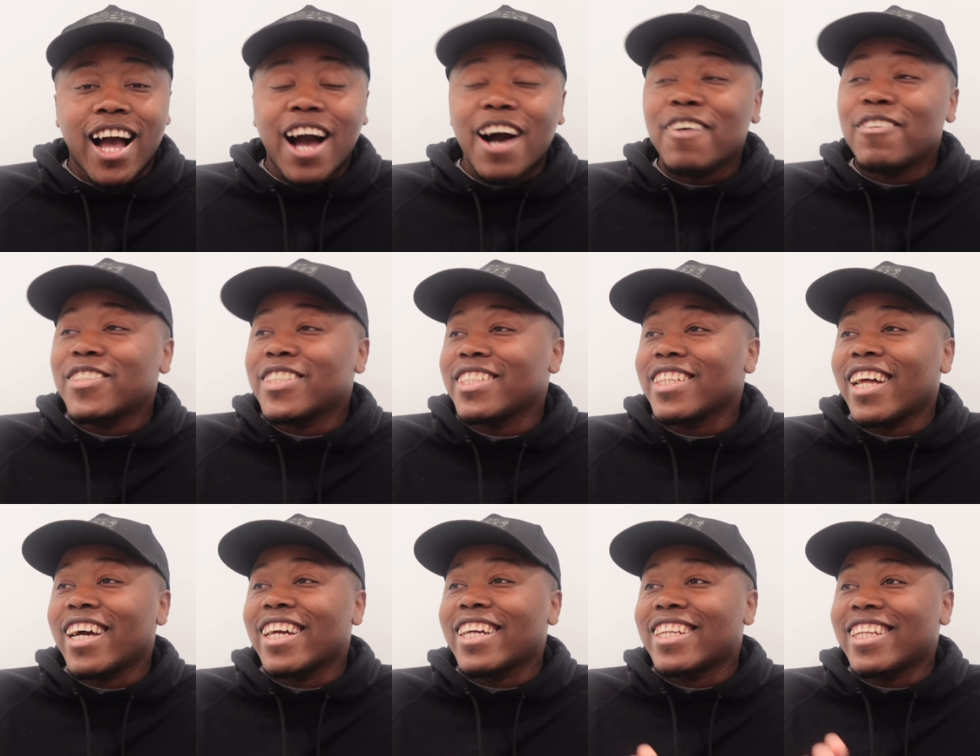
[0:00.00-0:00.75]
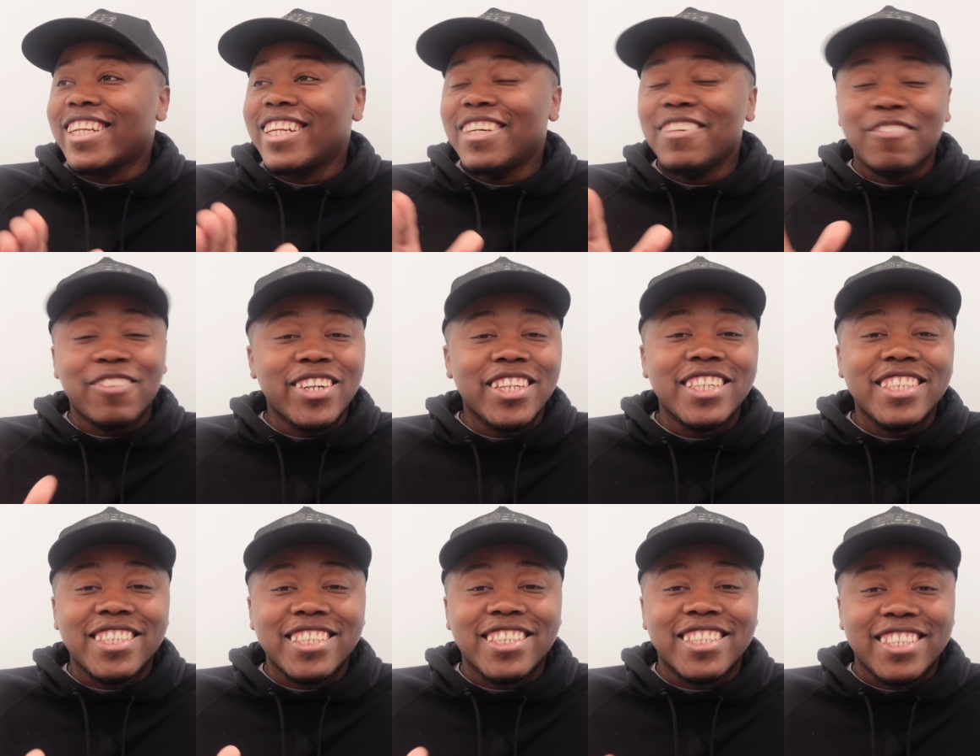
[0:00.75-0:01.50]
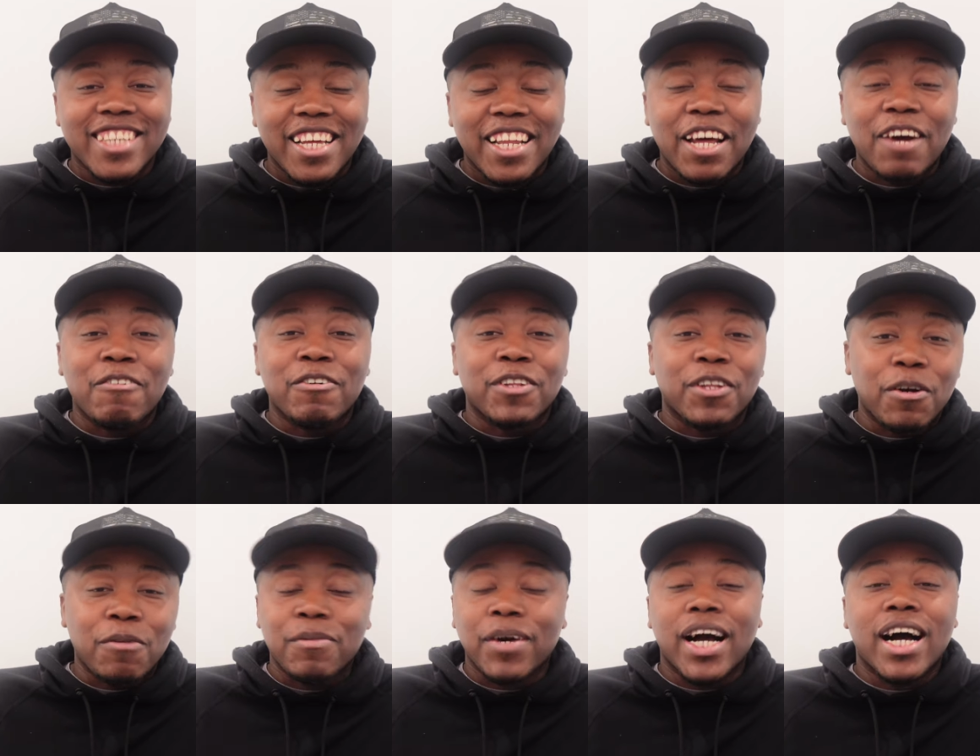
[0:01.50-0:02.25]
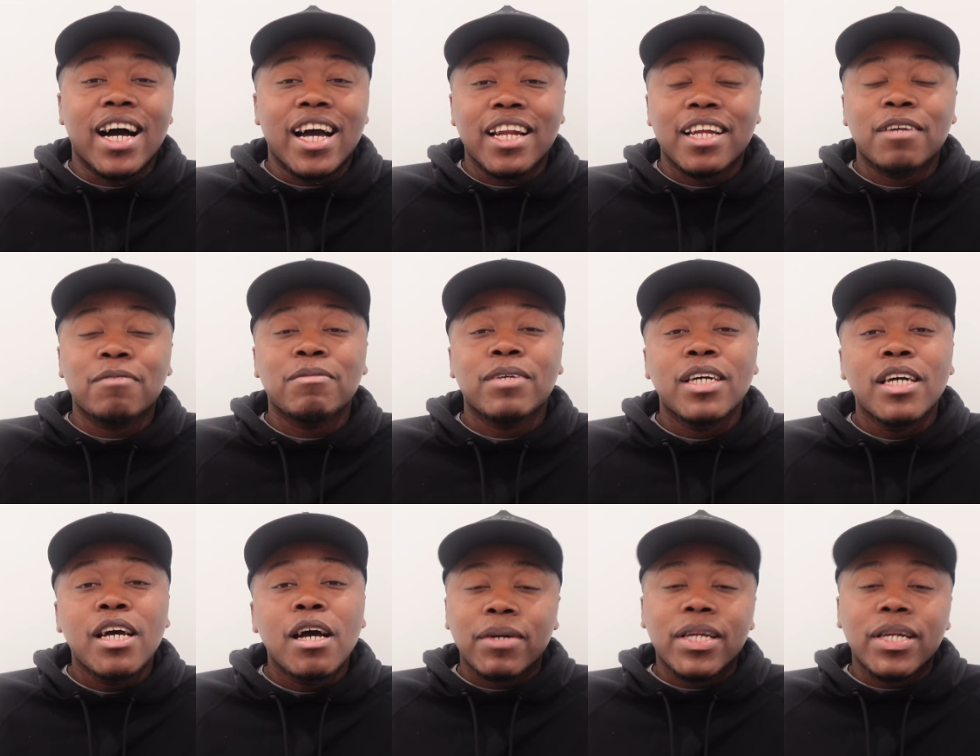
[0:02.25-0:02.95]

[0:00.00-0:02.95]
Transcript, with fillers: I was like, did he really just say that with her behind him?